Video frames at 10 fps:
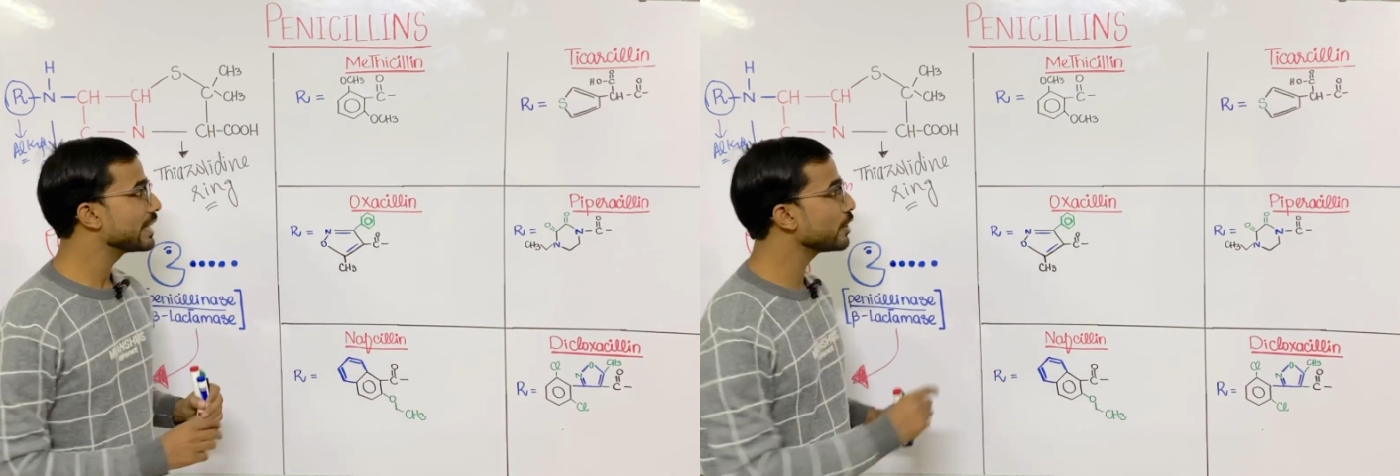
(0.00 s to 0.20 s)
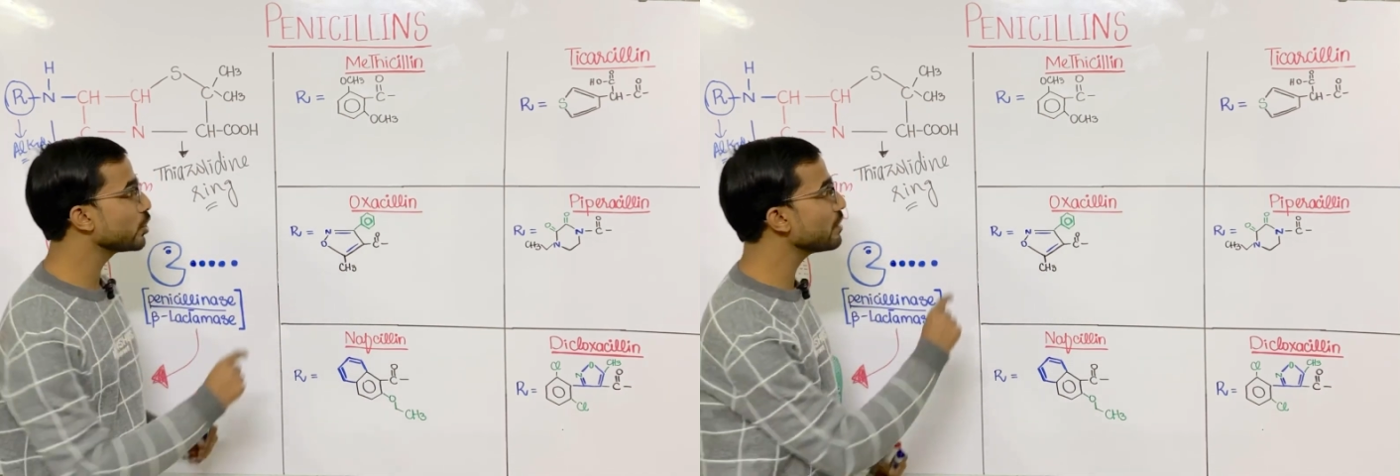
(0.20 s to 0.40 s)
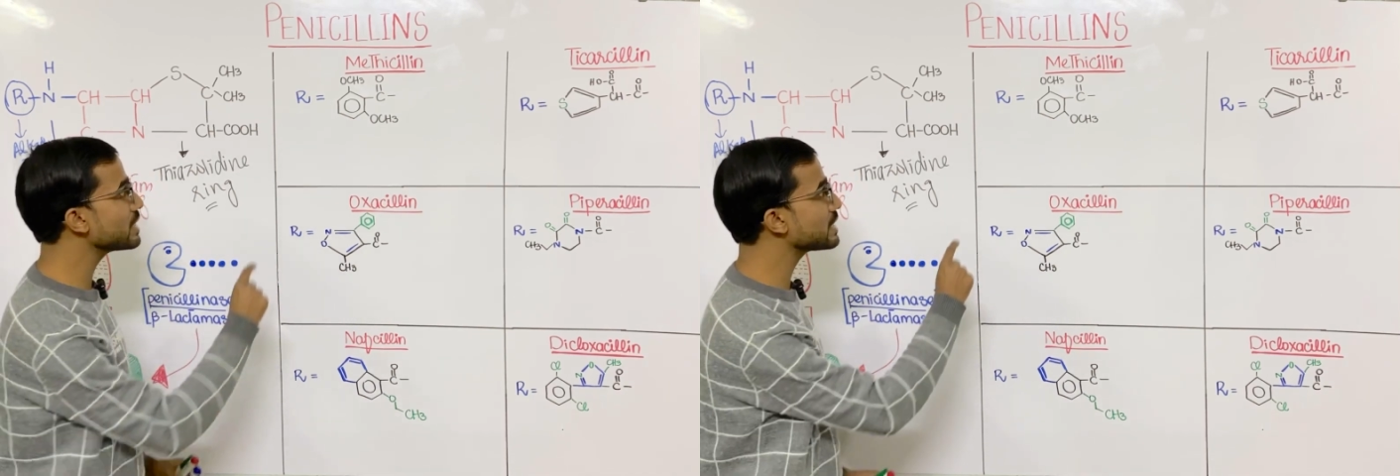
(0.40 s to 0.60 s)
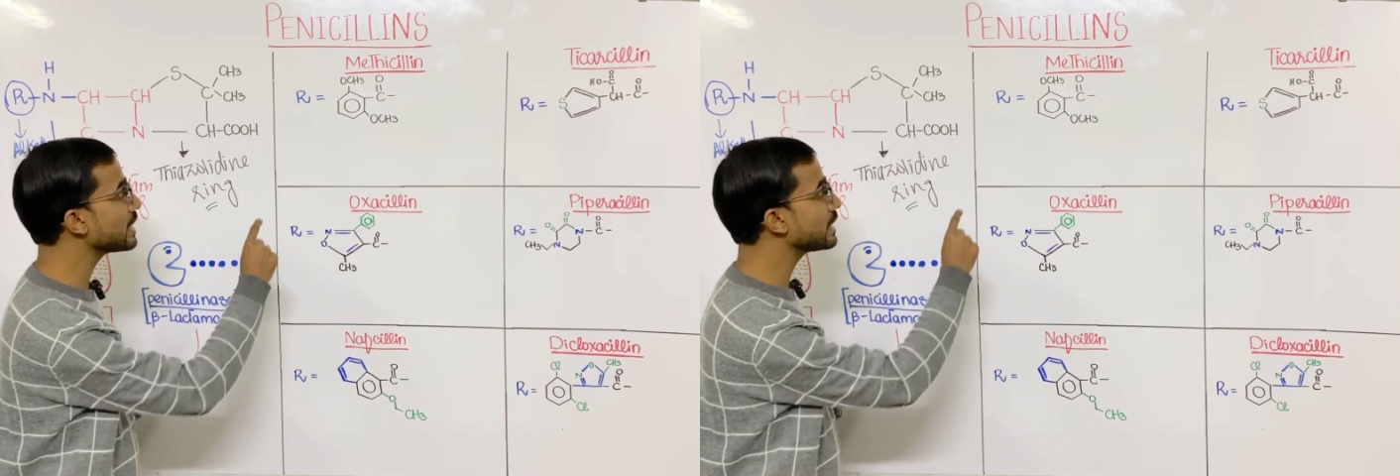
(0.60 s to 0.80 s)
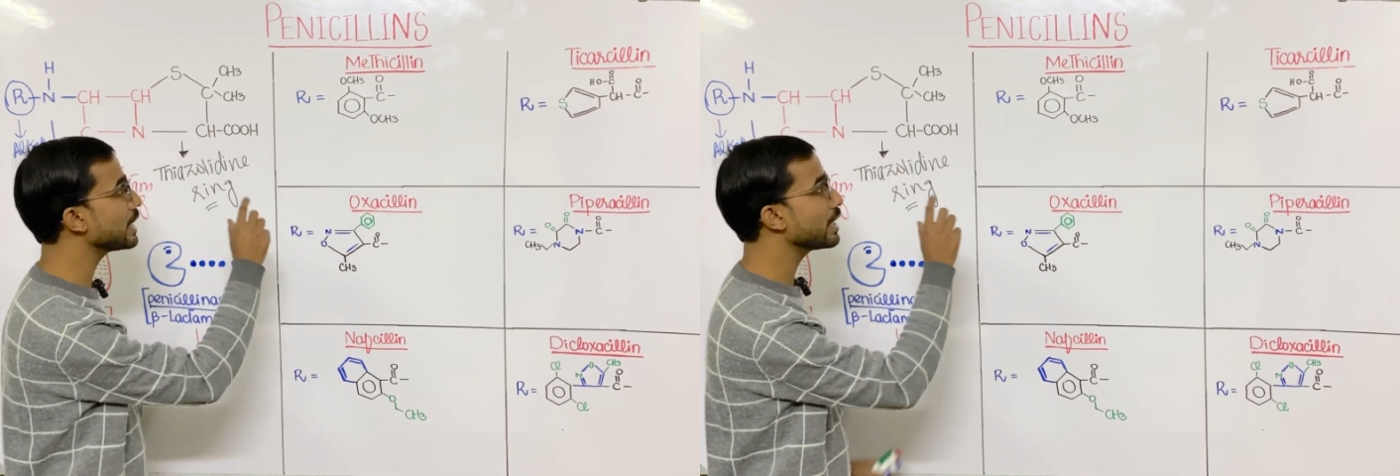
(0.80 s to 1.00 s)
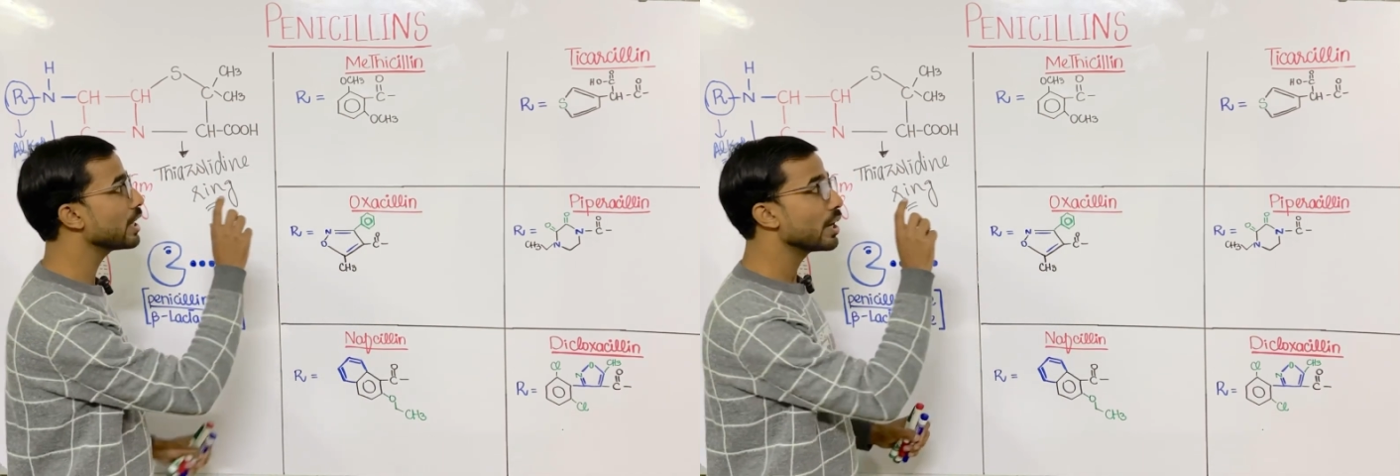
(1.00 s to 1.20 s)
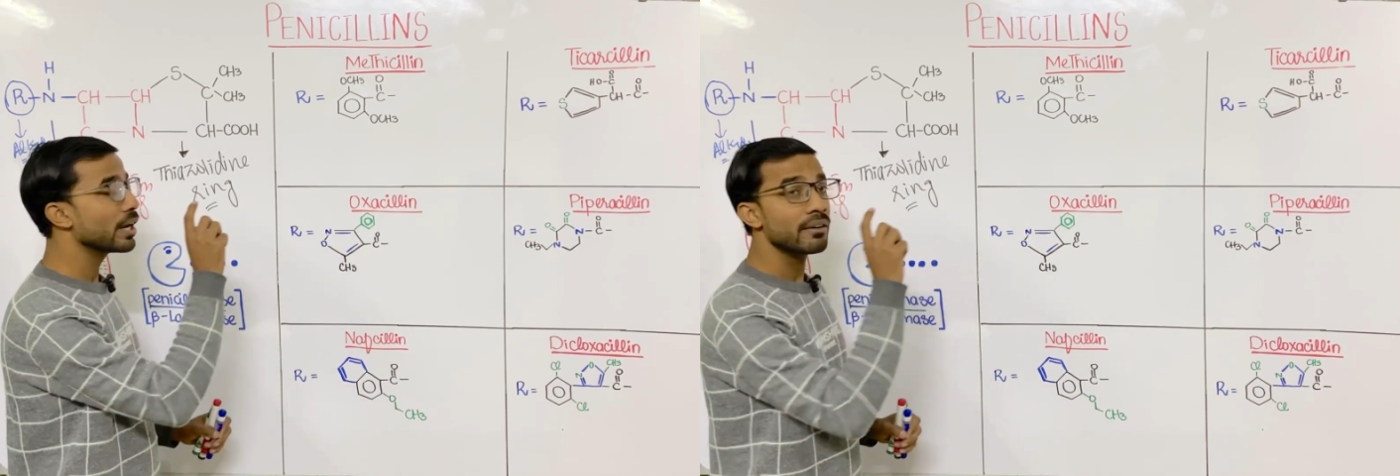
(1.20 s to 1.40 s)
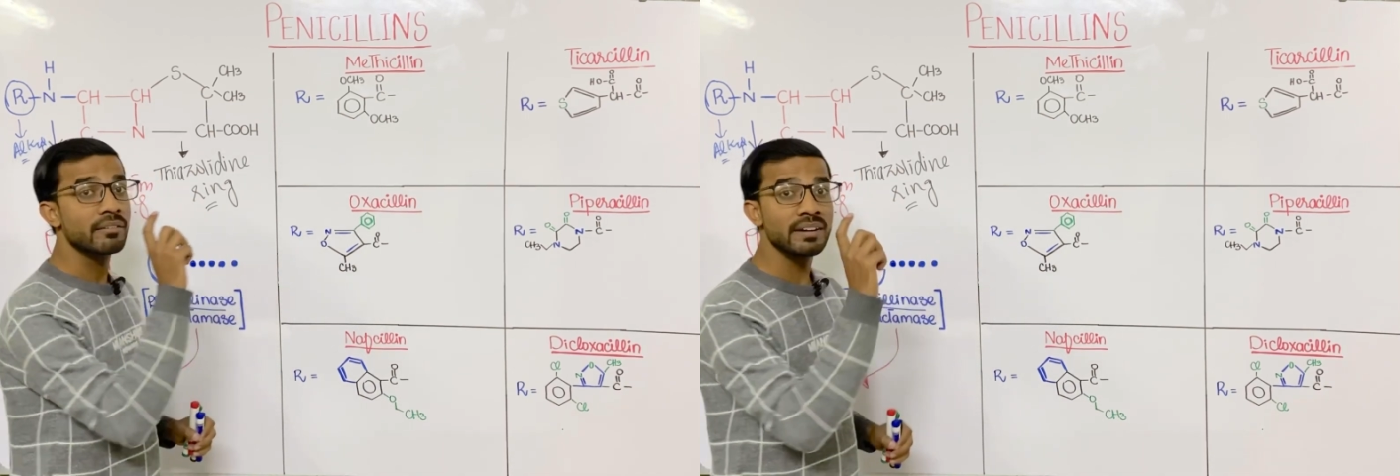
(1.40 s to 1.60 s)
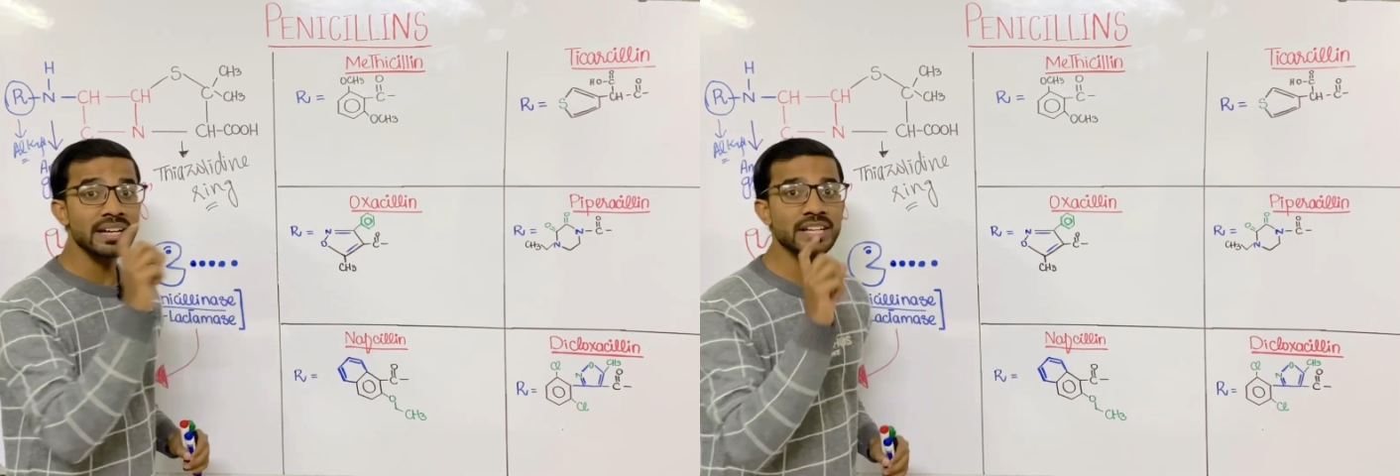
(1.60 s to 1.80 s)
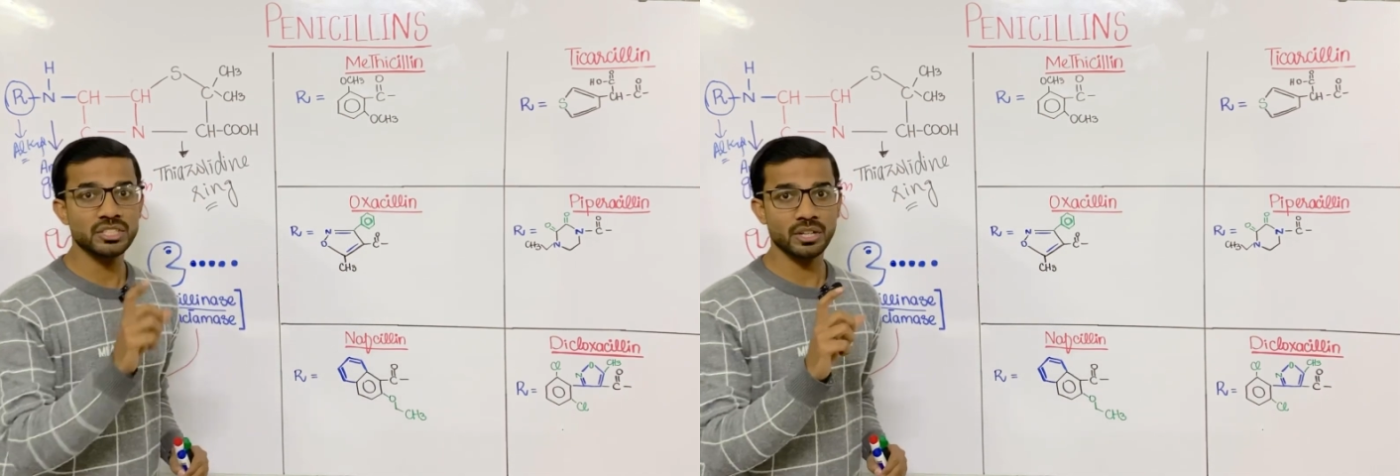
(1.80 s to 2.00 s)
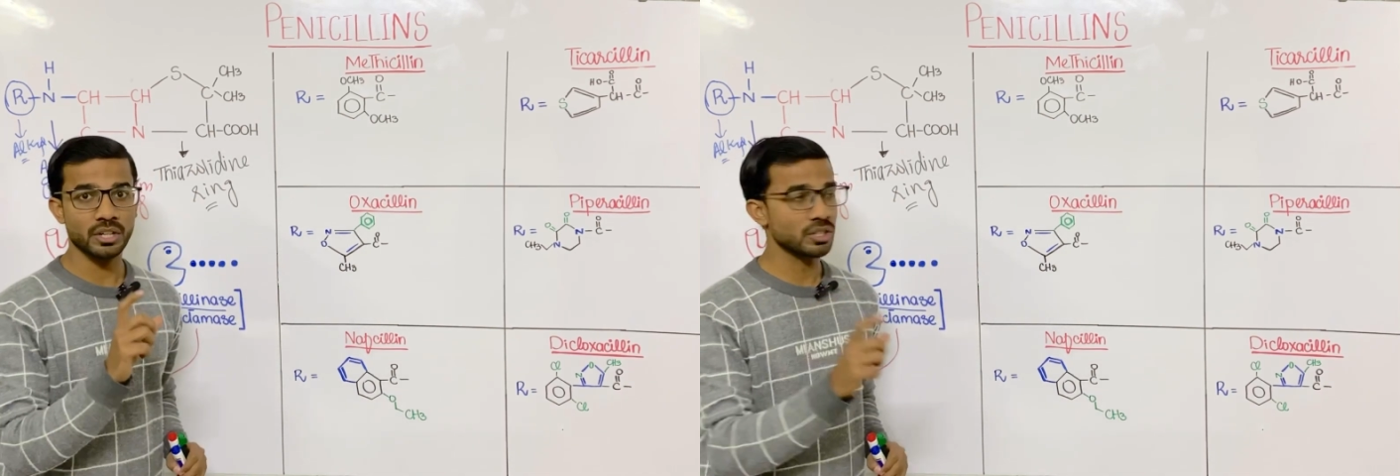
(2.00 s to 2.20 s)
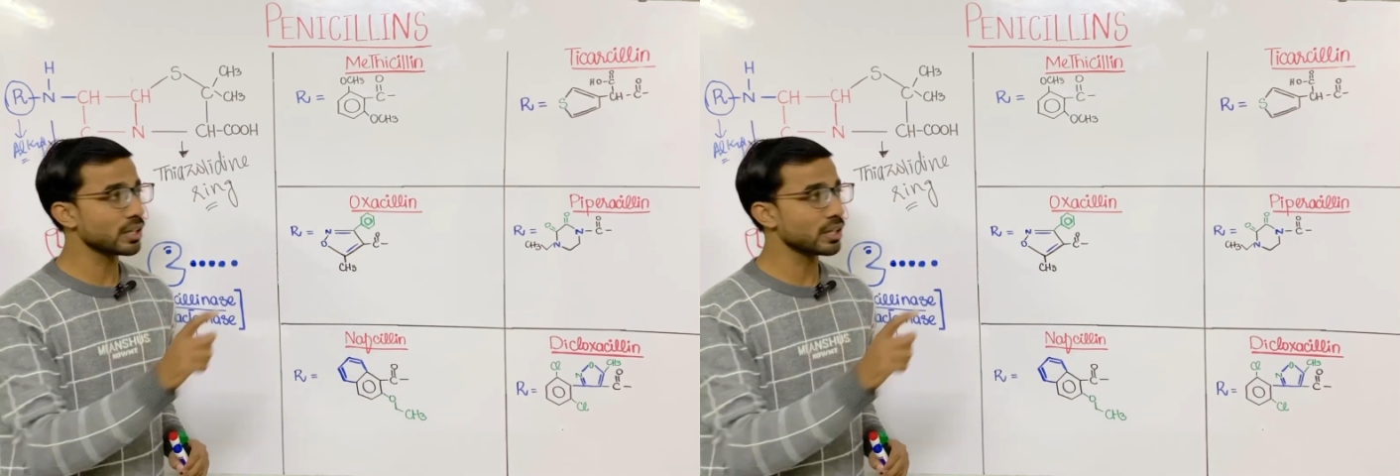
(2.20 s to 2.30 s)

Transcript: then you will see the ring structure